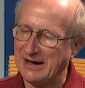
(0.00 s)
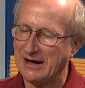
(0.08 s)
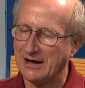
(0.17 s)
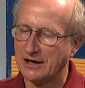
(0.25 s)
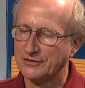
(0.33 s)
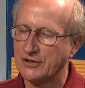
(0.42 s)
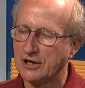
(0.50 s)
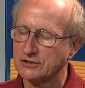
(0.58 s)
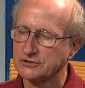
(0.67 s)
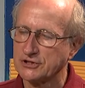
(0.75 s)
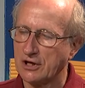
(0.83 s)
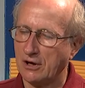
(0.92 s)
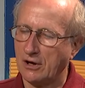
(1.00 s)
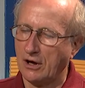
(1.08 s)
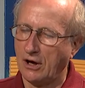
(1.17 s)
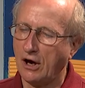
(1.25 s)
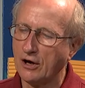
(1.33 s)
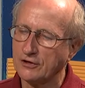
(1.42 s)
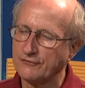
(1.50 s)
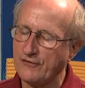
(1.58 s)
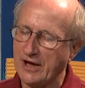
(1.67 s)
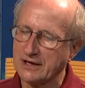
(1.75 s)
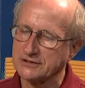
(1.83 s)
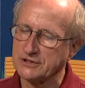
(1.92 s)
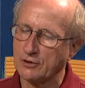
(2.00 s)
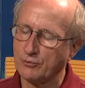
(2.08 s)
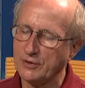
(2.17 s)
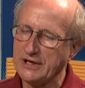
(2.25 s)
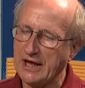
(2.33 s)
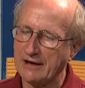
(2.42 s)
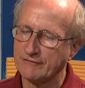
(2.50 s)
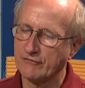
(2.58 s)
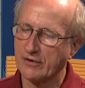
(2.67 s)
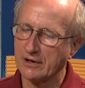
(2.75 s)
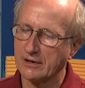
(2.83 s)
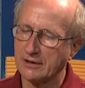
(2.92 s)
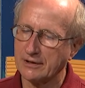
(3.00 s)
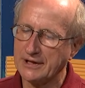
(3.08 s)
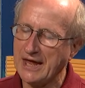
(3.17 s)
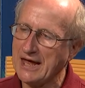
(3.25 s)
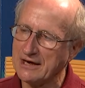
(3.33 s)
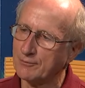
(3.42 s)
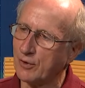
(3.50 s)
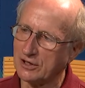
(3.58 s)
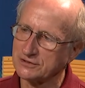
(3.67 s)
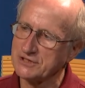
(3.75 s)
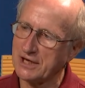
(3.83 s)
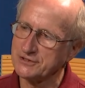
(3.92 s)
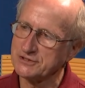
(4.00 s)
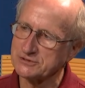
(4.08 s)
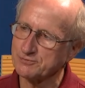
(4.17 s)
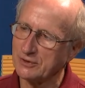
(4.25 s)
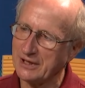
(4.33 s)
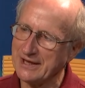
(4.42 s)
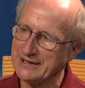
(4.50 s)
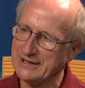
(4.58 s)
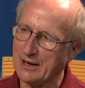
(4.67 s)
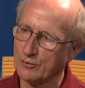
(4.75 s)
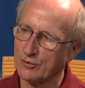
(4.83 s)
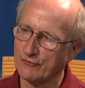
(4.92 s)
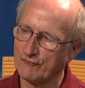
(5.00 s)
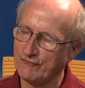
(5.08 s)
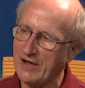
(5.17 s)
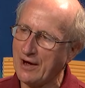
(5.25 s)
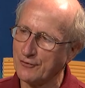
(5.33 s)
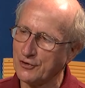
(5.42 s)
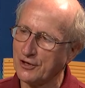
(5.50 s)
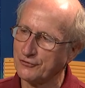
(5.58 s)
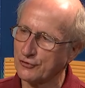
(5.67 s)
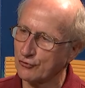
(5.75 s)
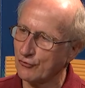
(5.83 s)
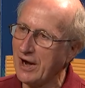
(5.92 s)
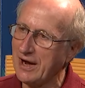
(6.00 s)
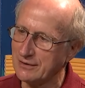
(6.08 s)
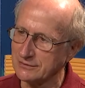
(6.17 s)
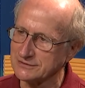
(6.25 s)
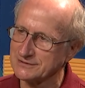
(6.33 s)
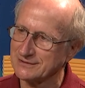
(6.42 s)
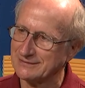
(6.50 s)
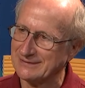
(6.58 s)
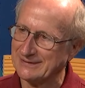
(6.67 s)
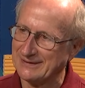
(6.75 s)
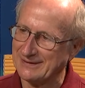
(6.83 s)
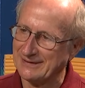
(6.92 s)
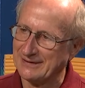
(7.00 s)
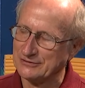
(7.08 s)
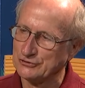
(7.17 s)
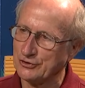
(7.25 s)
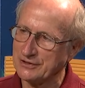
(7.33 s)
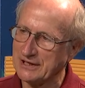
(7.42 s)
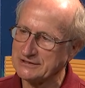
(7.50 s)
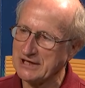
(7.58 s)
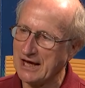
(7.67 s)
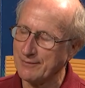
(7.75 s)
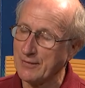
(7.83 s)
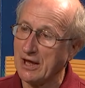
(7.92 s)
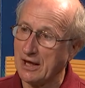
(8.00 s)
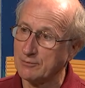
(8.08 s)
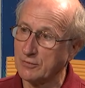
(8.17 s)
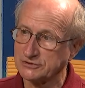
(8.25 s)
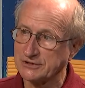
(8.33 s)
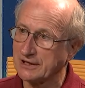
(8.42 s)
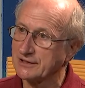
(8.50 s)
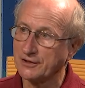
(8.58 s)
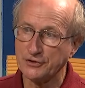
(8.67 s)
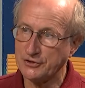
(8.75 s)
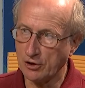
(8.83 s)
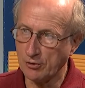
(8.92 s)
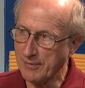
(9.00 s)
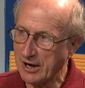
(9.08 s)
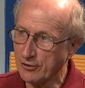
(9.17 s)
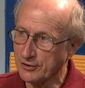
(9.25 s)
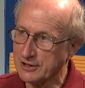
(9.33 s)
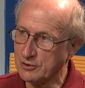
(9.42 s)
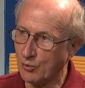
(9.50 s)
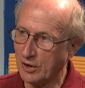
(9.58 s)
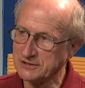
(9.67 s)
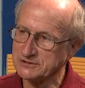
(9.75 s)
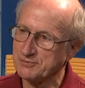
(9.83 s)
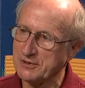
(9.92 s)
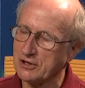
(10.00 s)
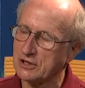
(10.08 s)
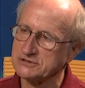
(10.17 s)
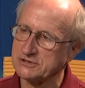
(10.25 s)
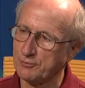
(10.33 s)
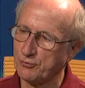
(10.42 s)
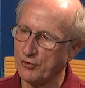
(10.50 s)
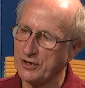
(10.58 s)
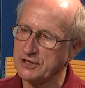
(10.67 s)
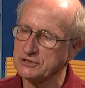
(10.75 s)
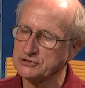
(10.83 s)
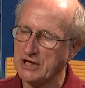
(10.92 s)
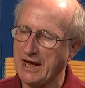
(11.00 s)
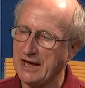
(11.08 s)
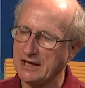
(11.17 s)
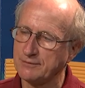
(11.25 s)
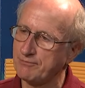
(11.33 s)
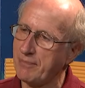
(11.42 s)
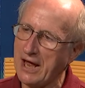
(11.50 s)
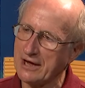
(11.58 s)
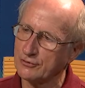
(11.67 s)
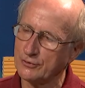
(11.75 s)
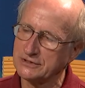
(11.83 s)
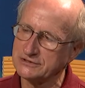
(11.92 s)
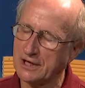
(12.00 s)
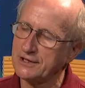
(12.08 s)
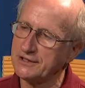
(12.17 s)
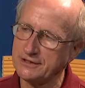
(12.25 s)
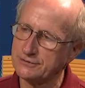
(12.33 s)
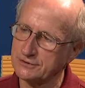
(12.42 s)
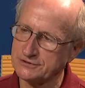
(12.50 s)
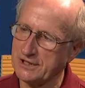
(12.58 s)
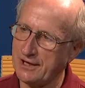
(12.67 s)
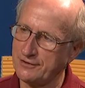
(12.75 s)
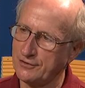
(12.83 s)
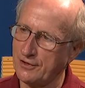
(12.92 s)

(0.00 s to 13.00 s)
Uh, there's artifacts. We have cannonballs on display that were found on the grounds during that time. And most likely they're American ones because the British had batteries on either side